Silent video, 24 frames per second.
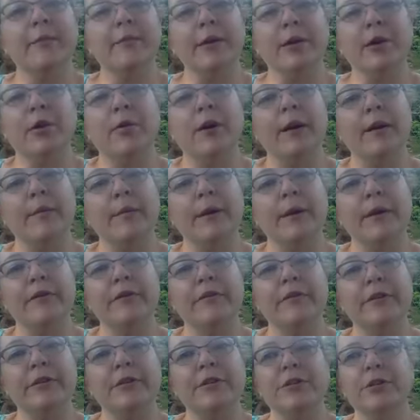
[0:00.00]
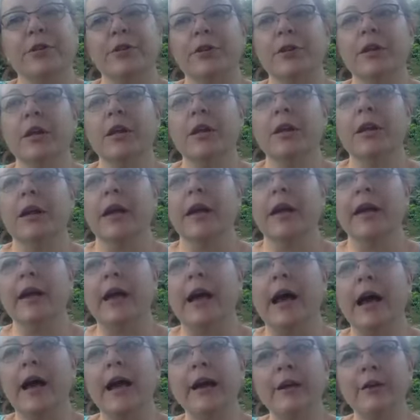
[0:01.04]
be quite beneficial. And
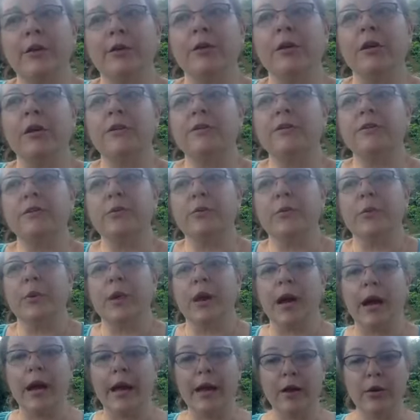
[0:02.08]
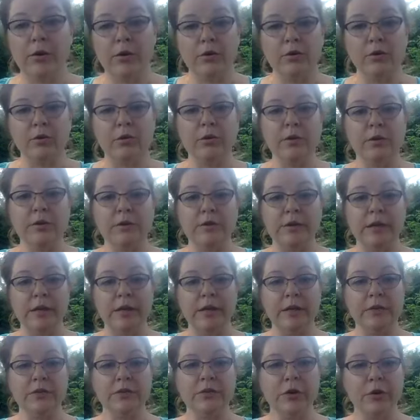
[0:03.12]
I notice when I hold an
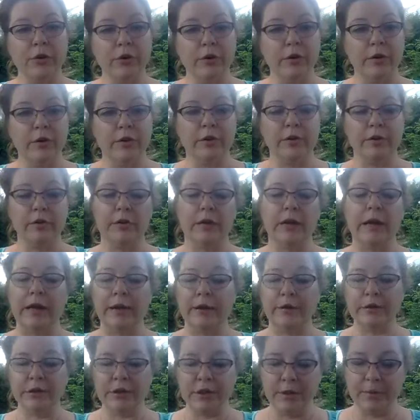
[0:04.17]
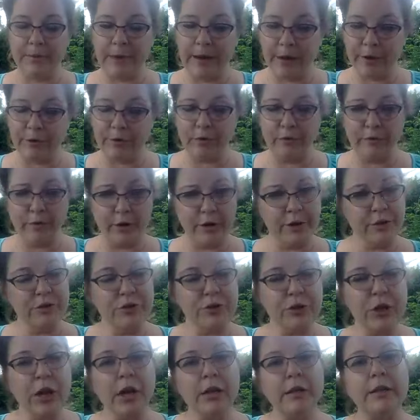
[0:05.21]
internal energy boundary very
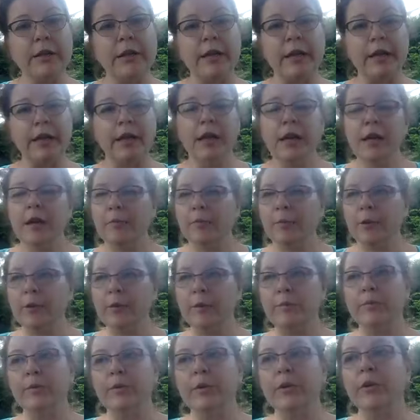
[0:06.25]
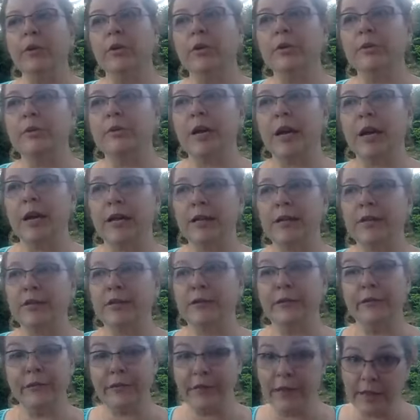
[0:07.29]
strongly, people tend to
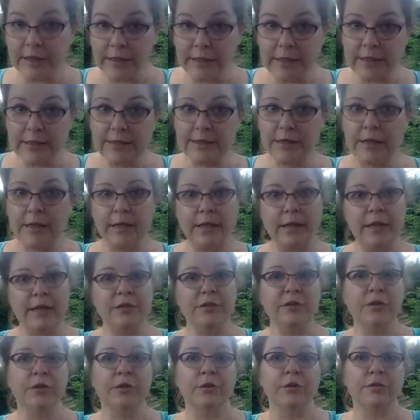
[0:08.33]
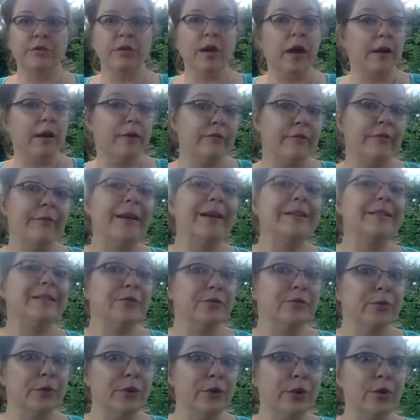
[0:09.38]
feel it and they don't kind of mess
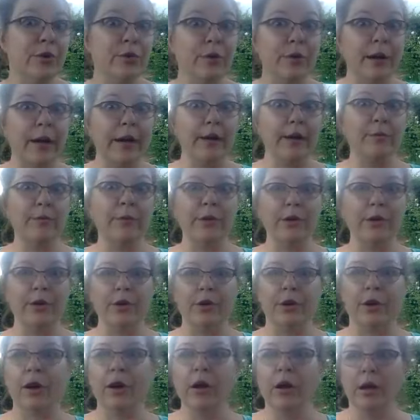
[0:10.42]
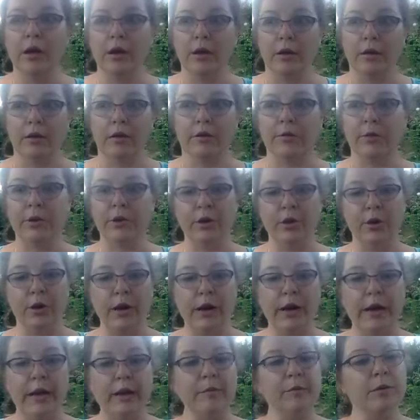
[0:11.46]
with you, right? When you're
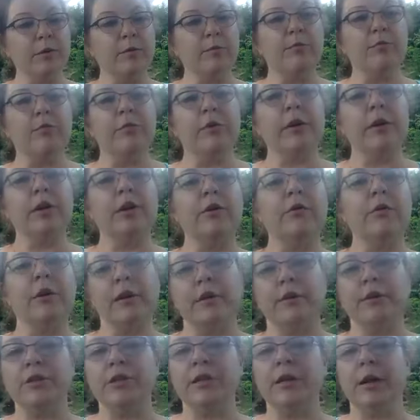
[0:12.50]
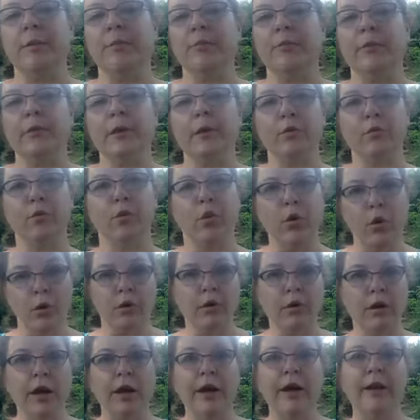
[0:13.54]
able to bring your energy up with a
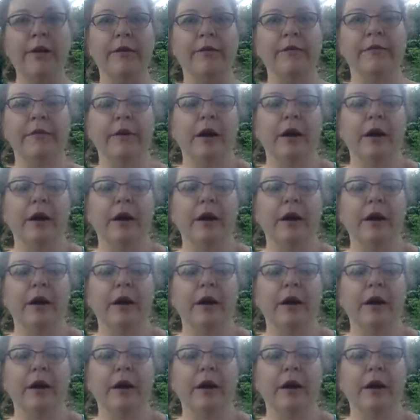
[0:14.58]
kind of